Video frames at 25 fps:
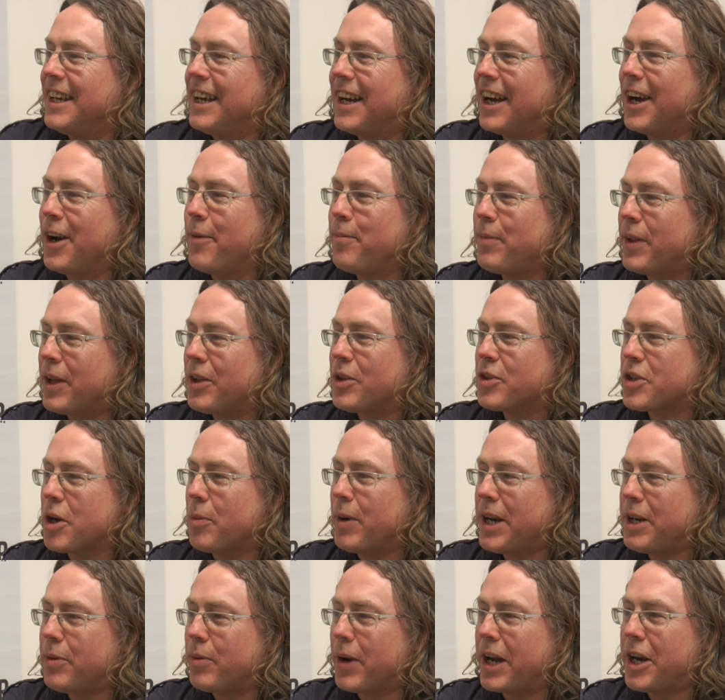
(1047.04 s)
So
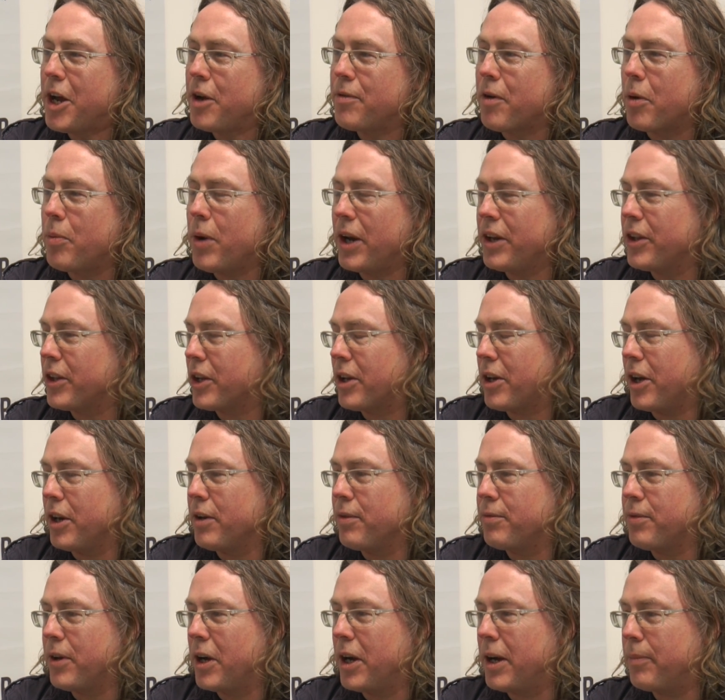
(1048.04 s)
when he went over, one of the kind
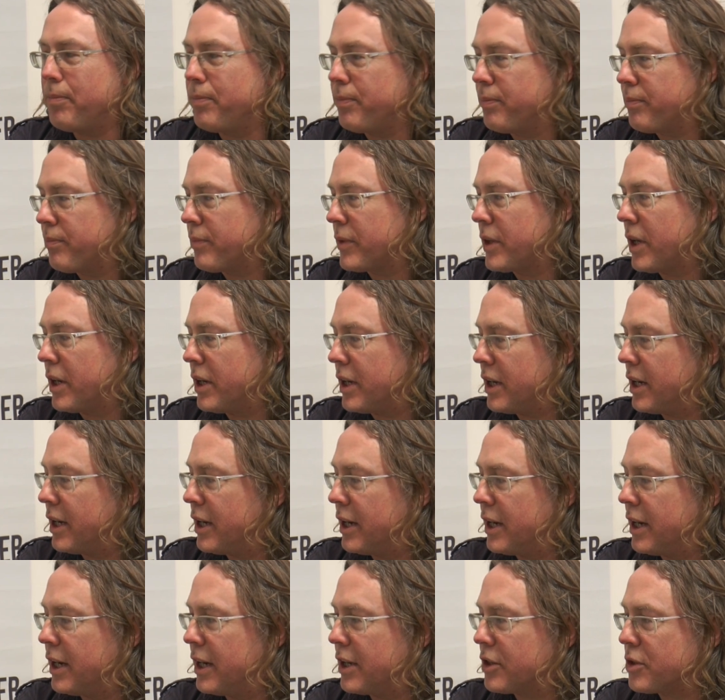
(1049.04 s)
of
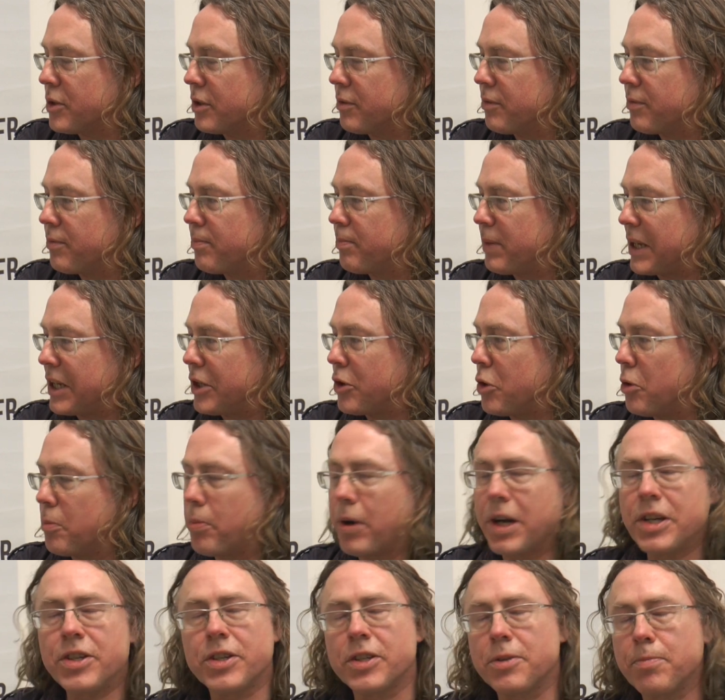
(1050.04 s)
sort of big
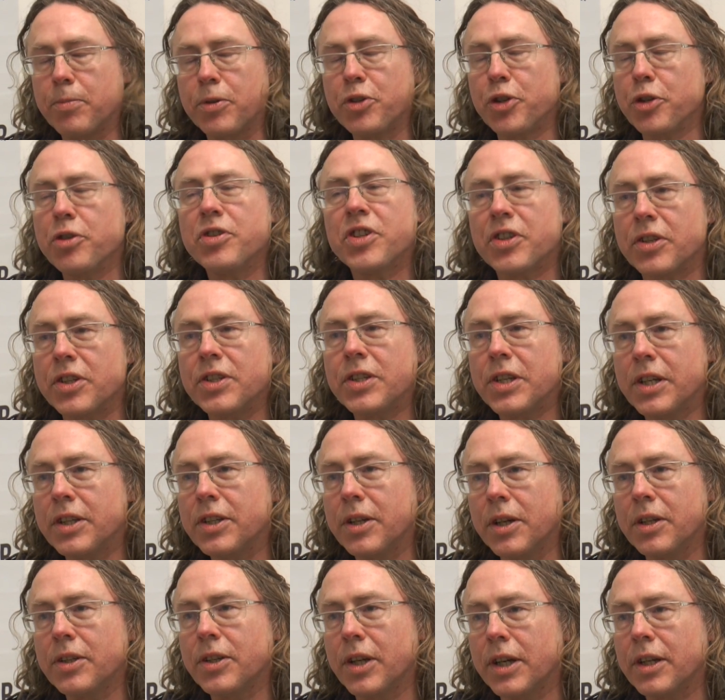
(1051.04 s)
corporations, producers
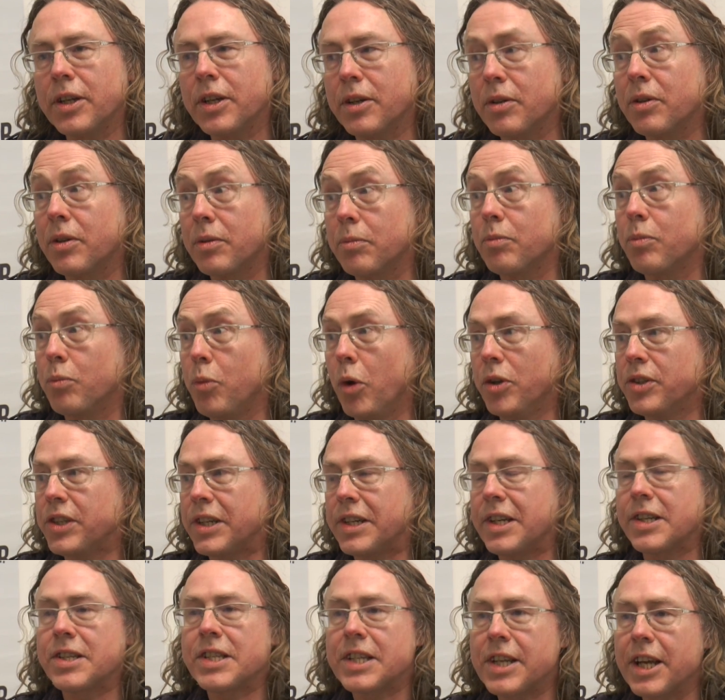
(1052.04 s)
that
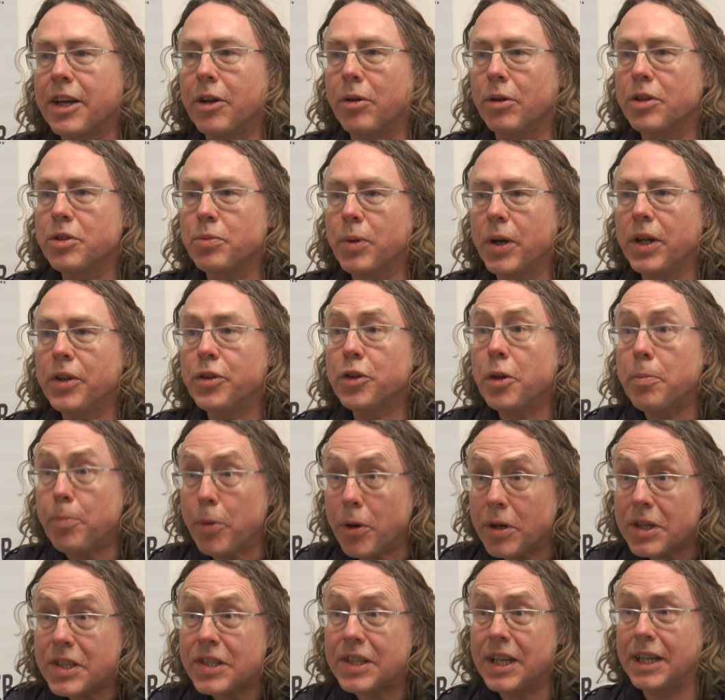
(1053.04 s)
wanted his skills were the
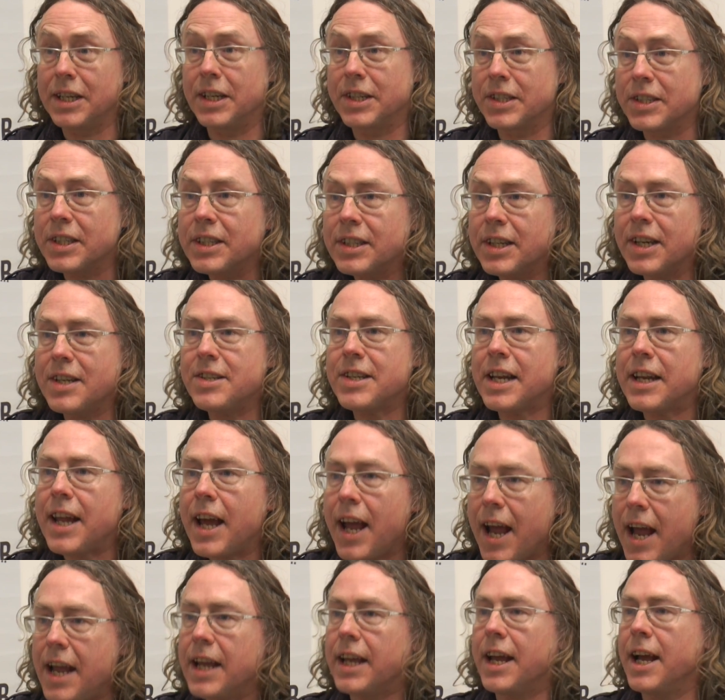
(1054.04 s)
booksellers. They said,
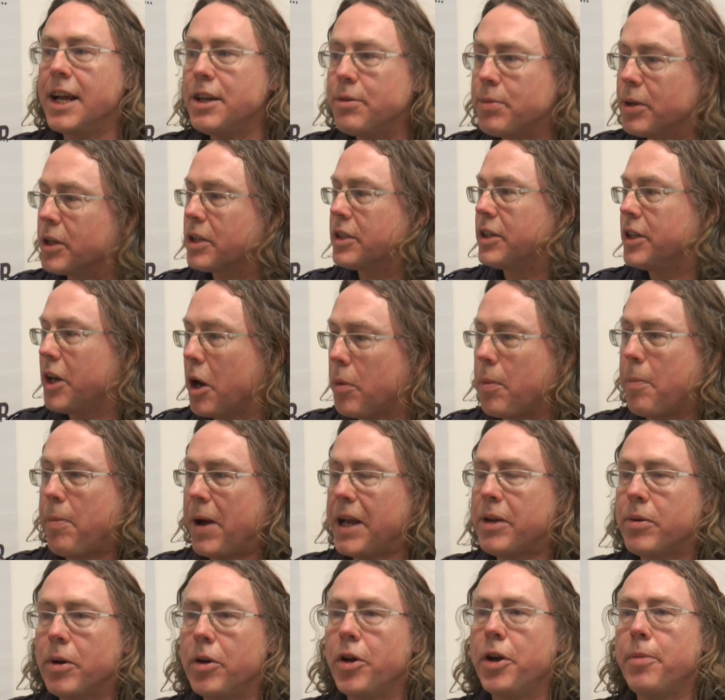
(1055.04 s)
hey, Edward, you know, we'll
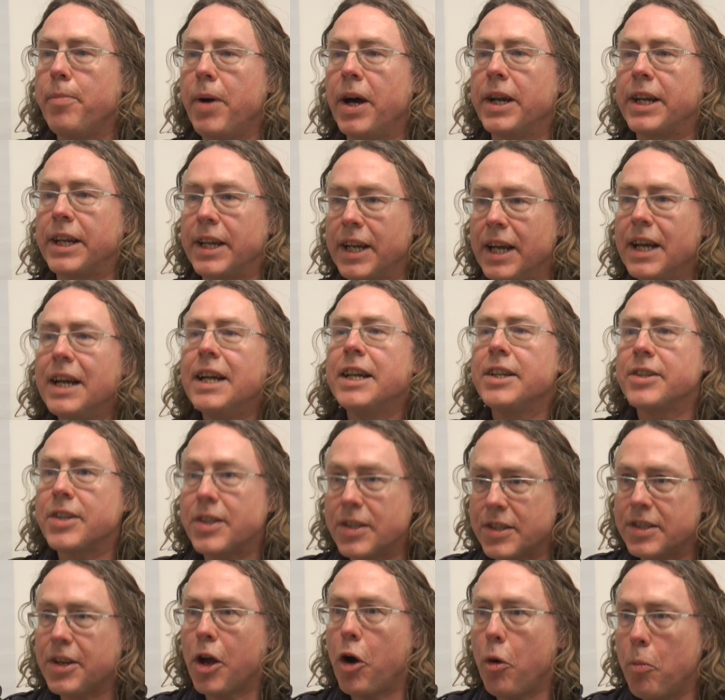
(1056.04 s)
pay you a lot of money to
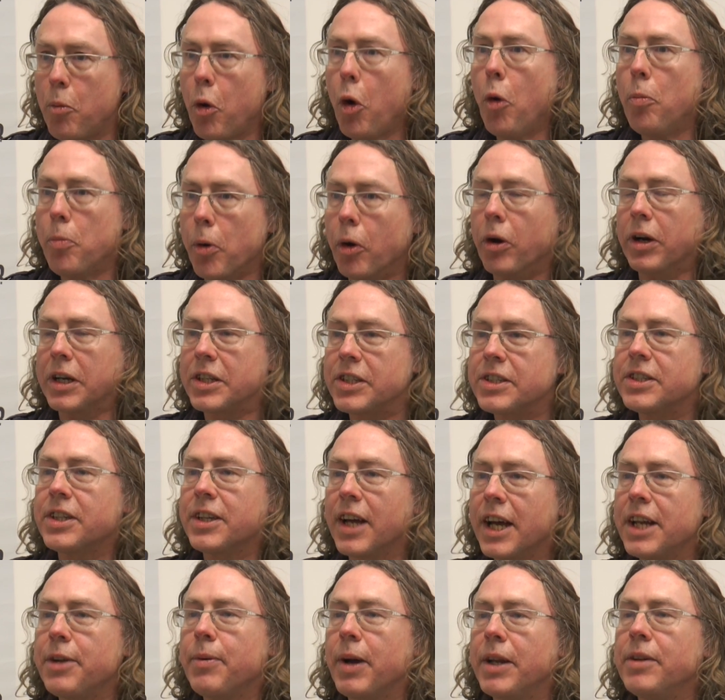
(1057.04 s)
sell more books.
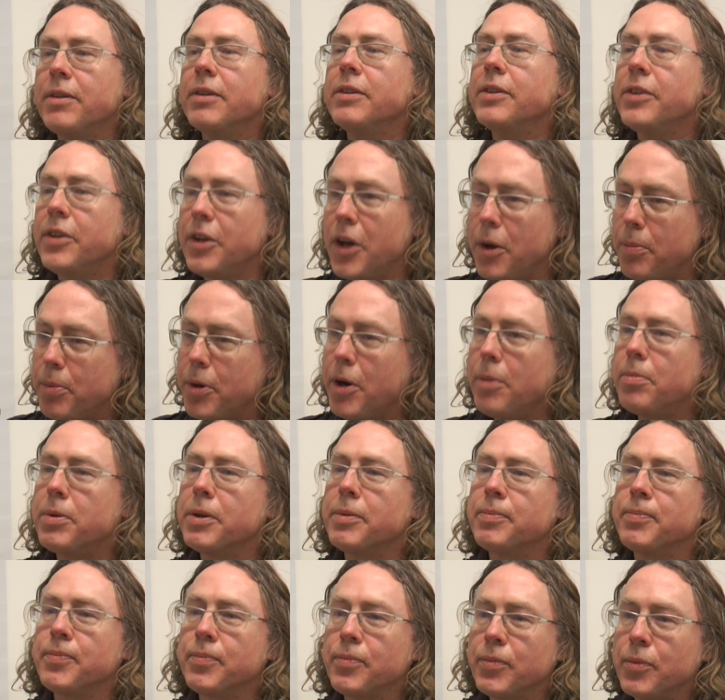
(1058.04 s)
And he went, no
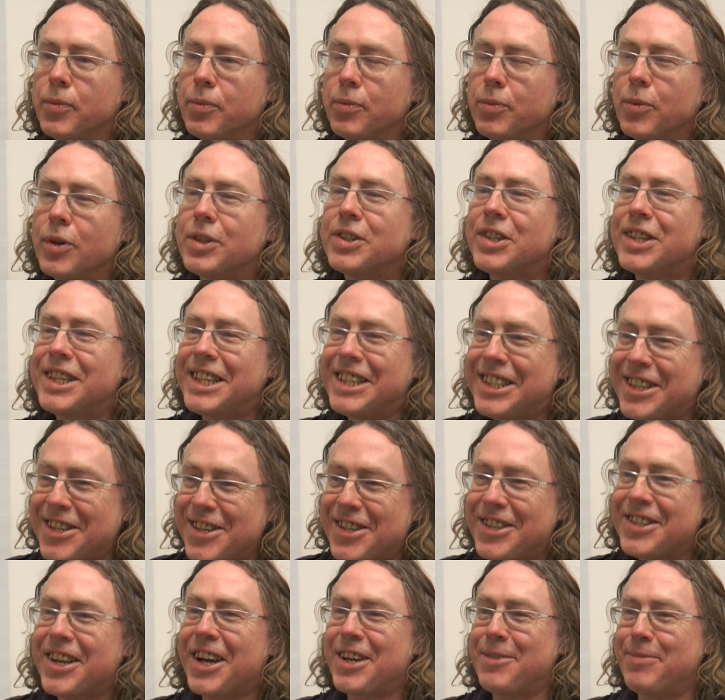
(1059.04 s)
problem. What did he do,
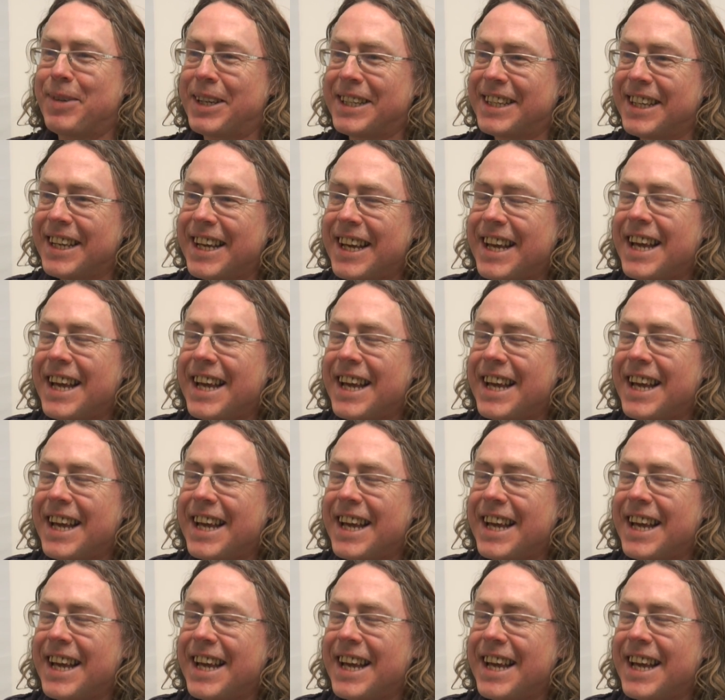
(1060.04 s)
Jamie?